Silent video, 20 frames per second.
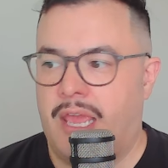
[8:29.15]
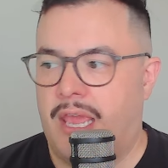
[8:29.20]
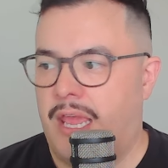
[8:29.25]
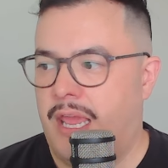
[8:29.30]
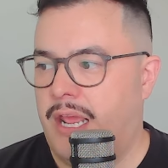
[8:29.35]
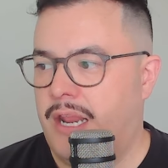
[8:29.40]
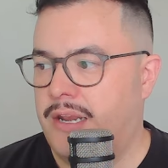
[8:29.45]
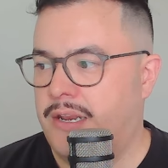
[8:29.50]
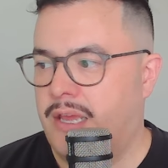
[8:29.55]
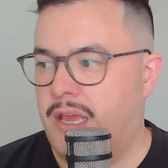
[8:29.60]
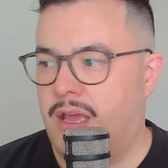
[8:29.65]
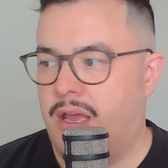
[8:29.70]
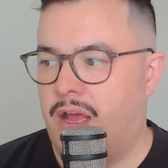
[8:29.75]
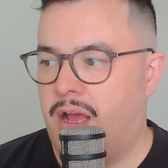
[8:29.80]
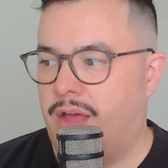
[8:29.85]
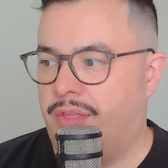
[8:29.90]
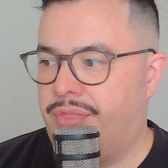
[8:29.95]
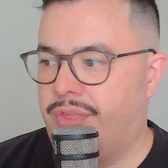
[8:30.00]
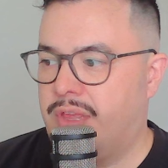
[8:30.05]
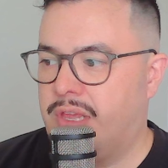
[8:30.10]
and
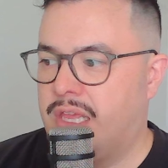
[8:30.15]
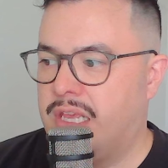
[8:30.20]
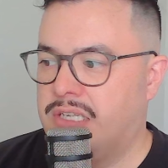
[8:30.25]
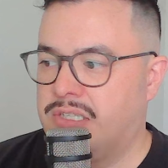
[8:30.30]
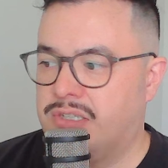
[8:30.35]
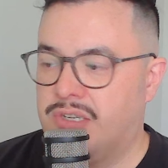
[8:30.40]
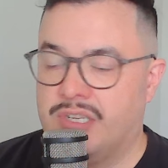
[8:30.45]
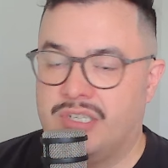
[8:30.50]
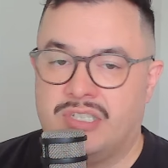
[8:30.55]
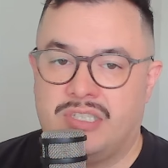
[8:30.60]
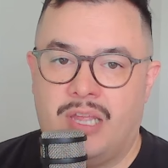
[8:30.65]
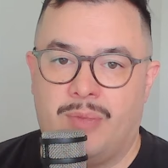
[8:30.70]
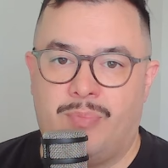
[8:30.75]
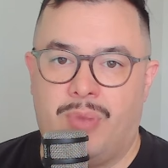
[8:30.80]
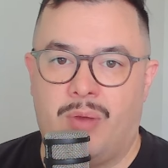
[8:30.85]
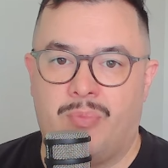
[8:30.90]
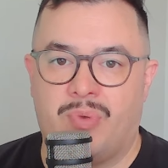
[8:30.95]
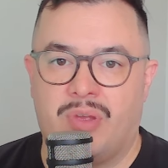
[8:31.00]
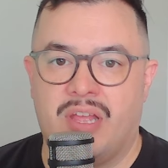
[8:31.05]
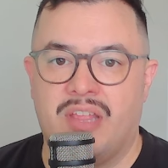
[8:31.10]
I think he's going to step
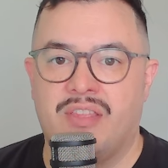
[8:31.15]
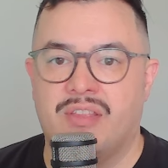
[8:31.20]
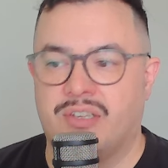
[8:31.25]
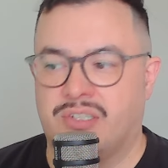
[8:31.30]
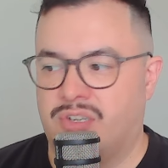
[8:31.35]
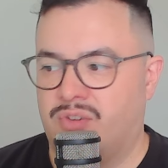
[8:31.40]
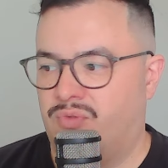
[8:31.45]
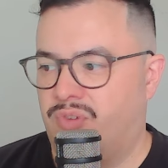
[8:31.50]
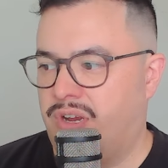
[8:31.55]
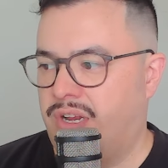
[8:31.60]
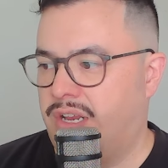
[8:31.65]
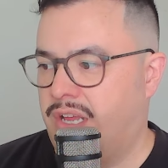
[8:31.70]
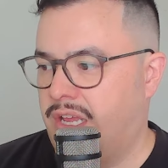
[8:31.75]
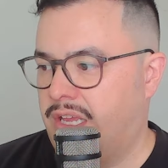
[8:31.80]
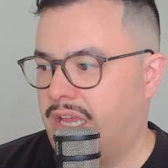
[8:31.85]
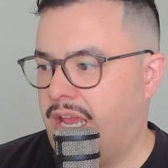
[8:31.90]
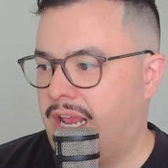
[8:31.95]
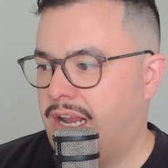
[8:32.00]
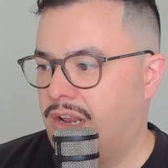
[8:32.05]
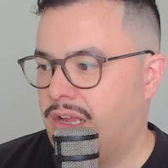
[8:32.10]
up in this arena
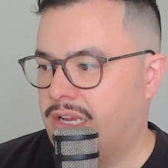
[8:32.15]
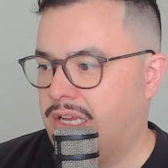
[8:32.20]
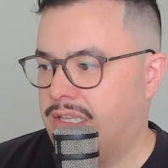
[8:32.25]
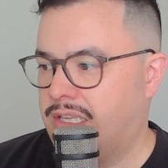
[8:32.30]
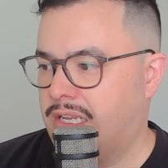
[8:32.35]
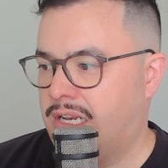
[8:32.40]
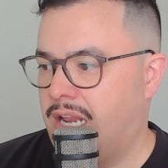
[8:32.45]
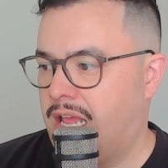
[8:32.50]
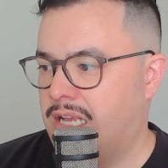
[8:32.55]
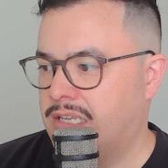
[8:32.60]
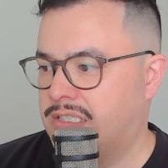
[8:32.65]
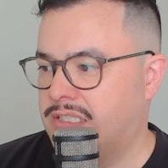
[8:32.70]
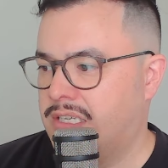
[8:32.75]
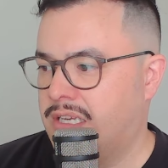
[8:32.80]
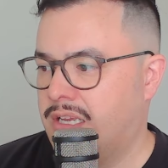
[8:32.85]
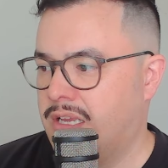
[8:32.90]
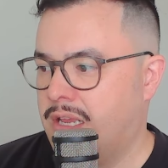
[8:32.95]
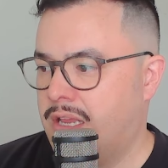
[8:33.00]
again like he did last year.